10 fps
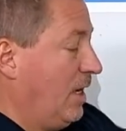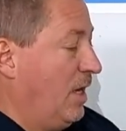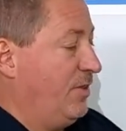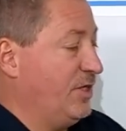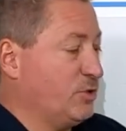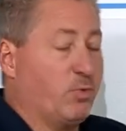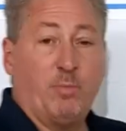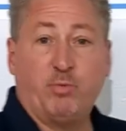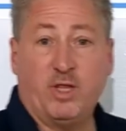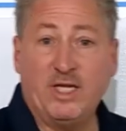Uh, this
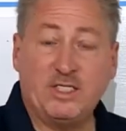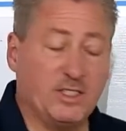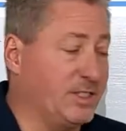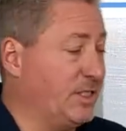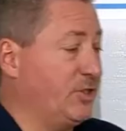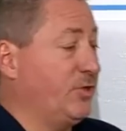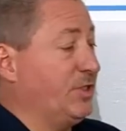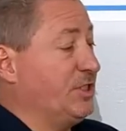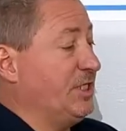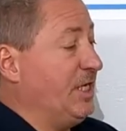replaces it. As you
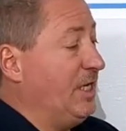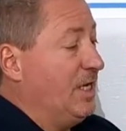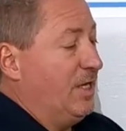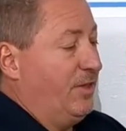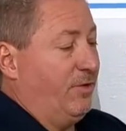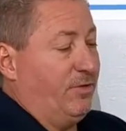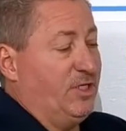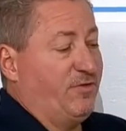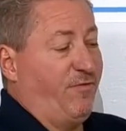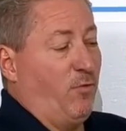can see, there are
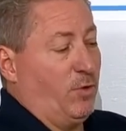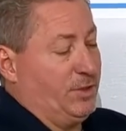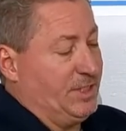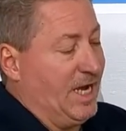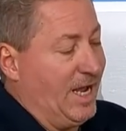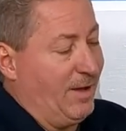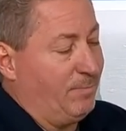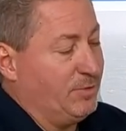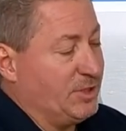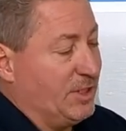these four
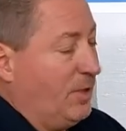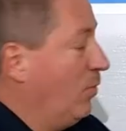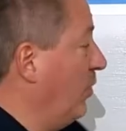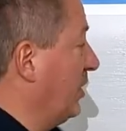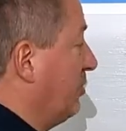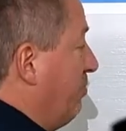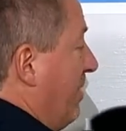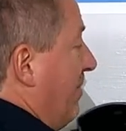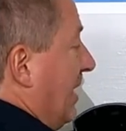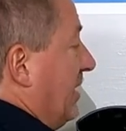tabs which
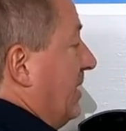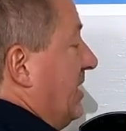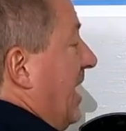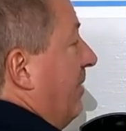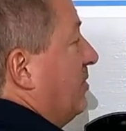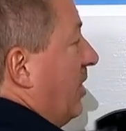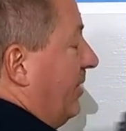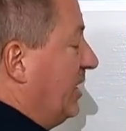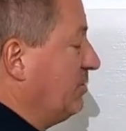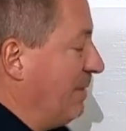mimic the tabs
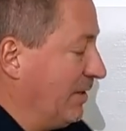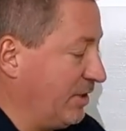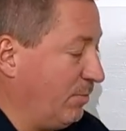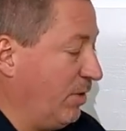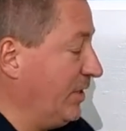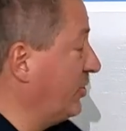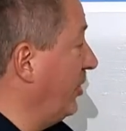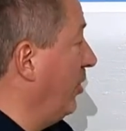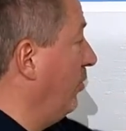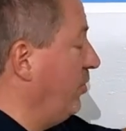on this mounting plate.
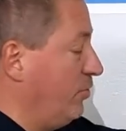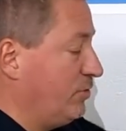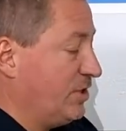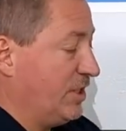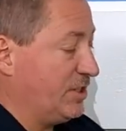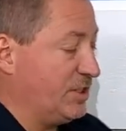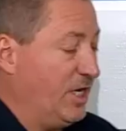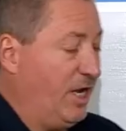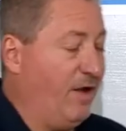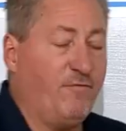So you don't use this
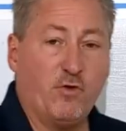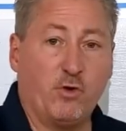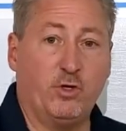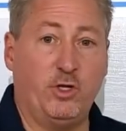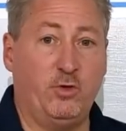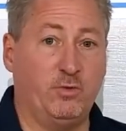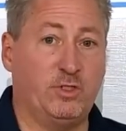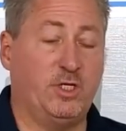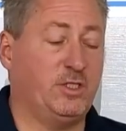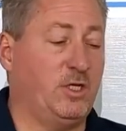if you're gonna
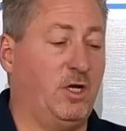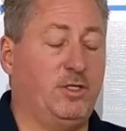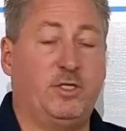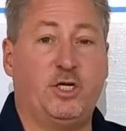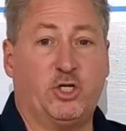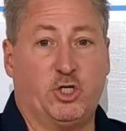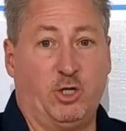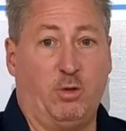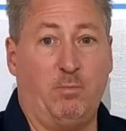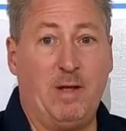use this
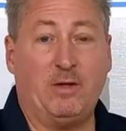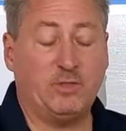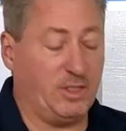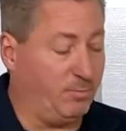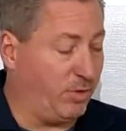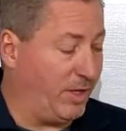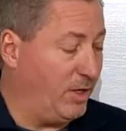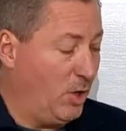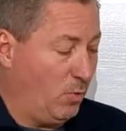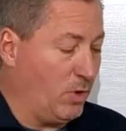additional mounting
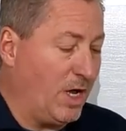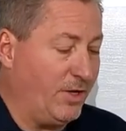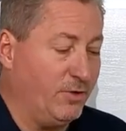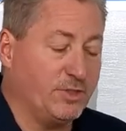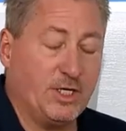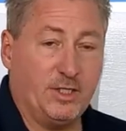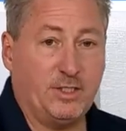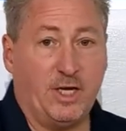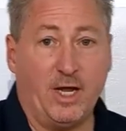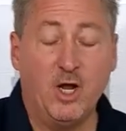plate. We're not using
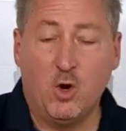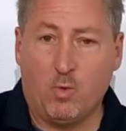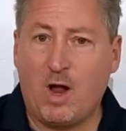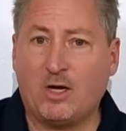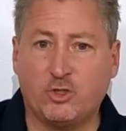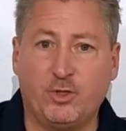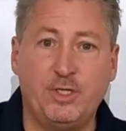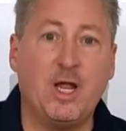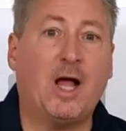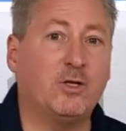it today. We're actually
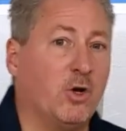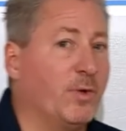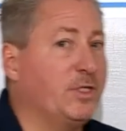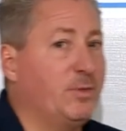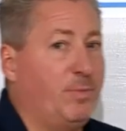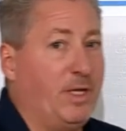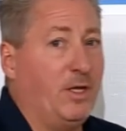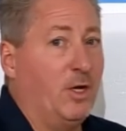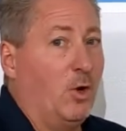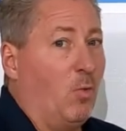not going to
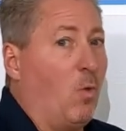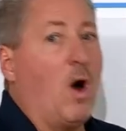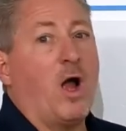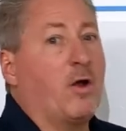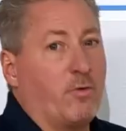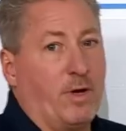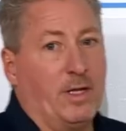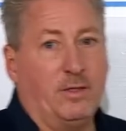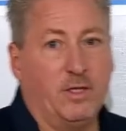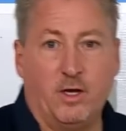be
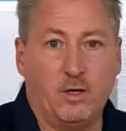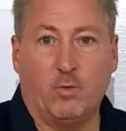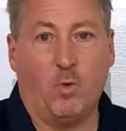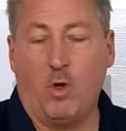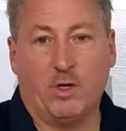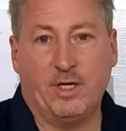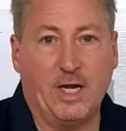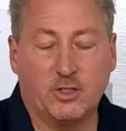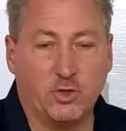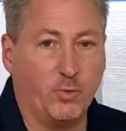wiring the wall
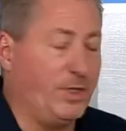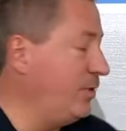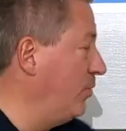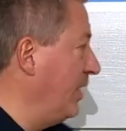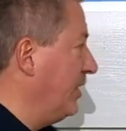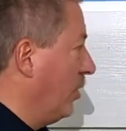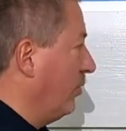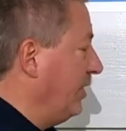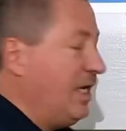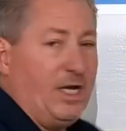connector. We, we
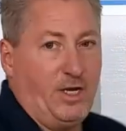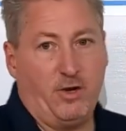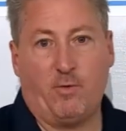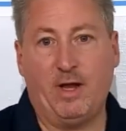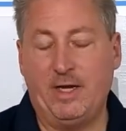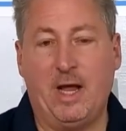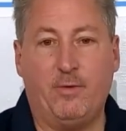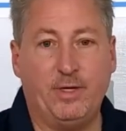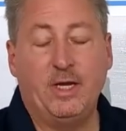don't need it here right now.